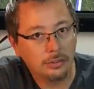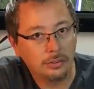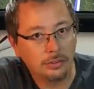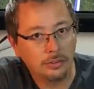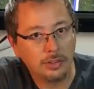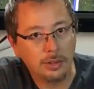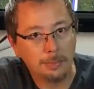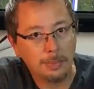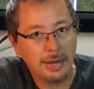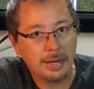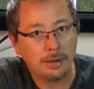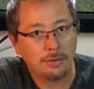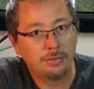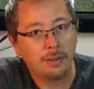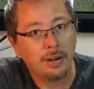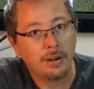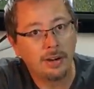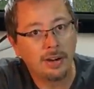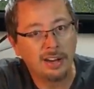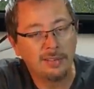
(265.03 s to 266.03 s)
this is the
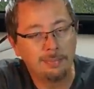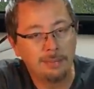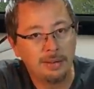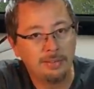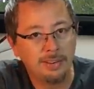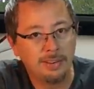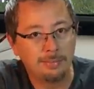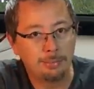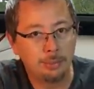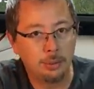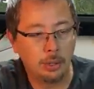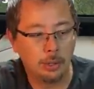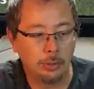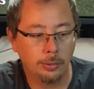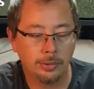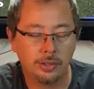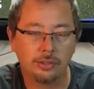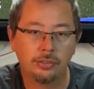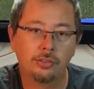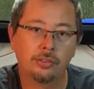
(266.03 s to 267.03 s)
Makerfire FPV
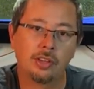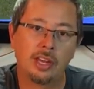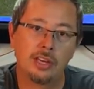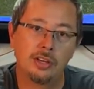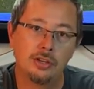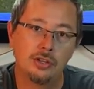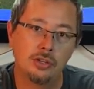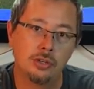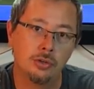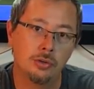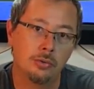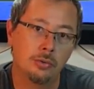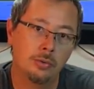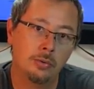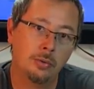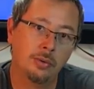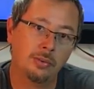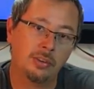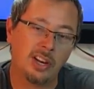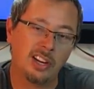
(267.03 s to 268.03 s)
Pro. This is a
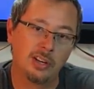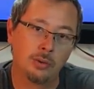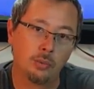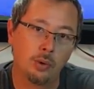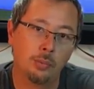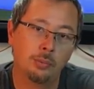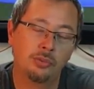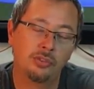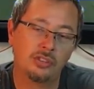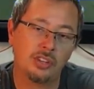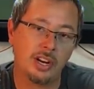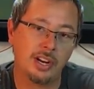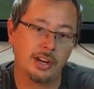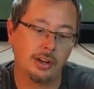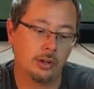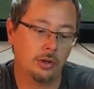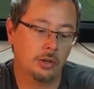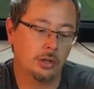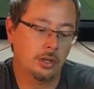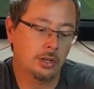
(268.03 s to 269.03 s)
new Tiny Whoop
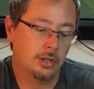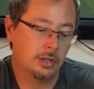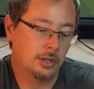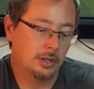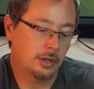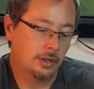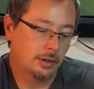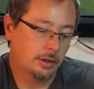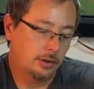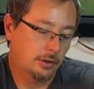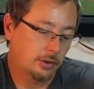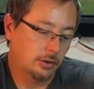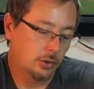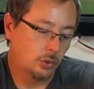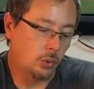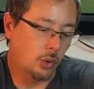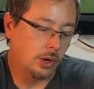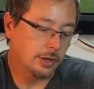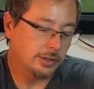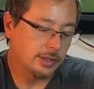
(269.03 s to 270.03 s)
style
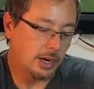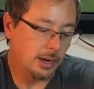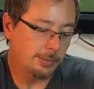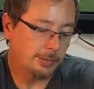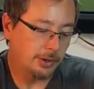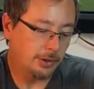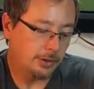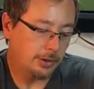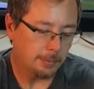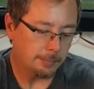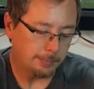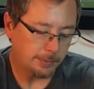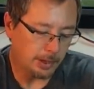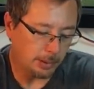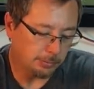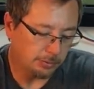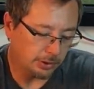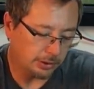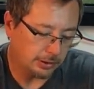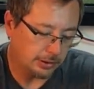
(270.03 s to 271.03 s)
quadcopter.
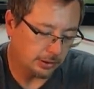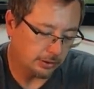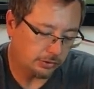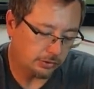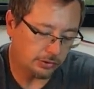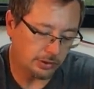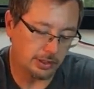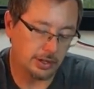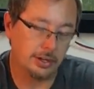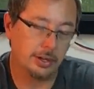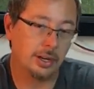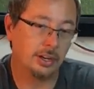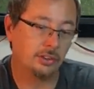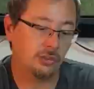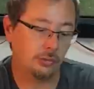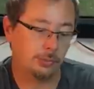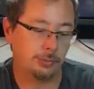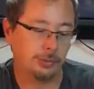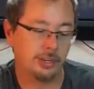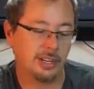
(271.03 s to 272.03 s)
comes like this in a
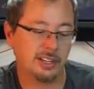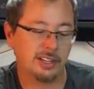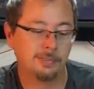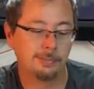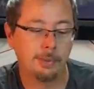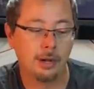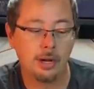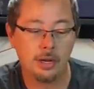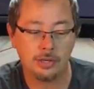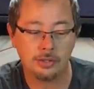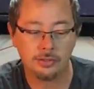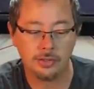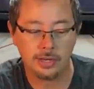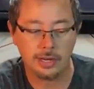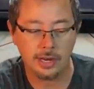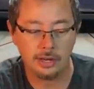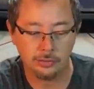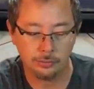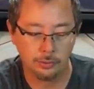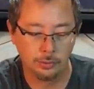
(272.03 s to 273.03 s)
nice protective box
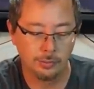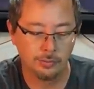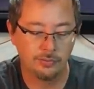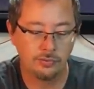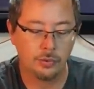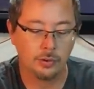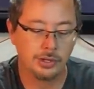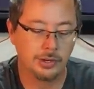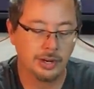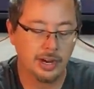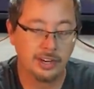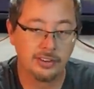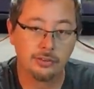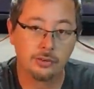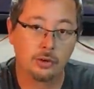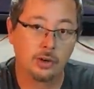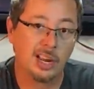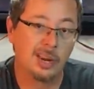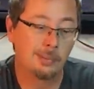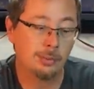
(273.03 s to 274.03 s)
and it has room for your
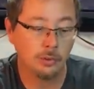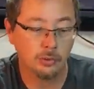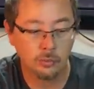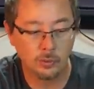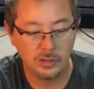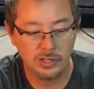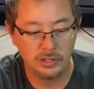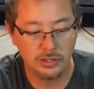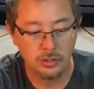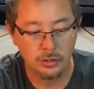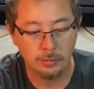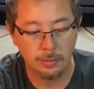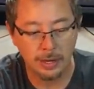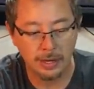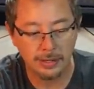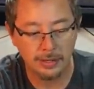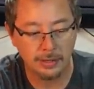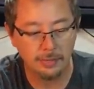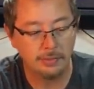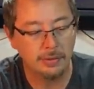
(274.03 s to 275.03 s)
extra LiPos when you do
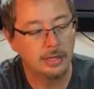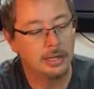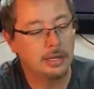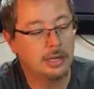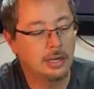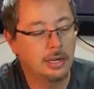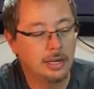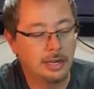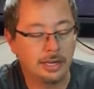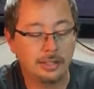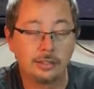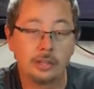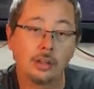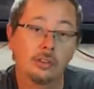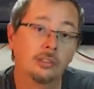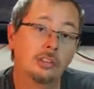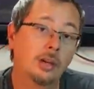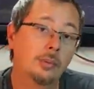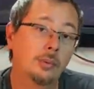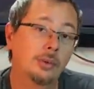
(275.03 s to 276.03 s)
buy them. It
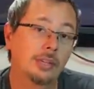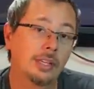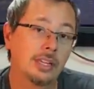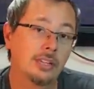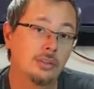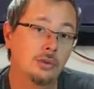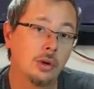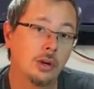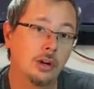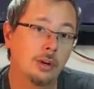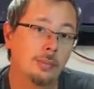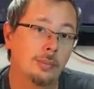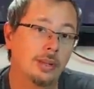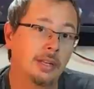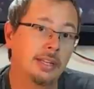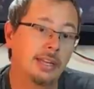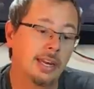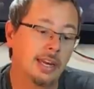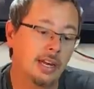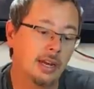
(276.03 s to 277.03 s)
does come with a 200
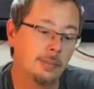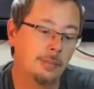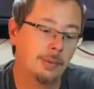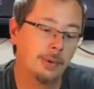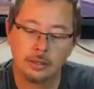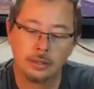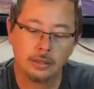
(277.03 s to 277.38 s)
milliamp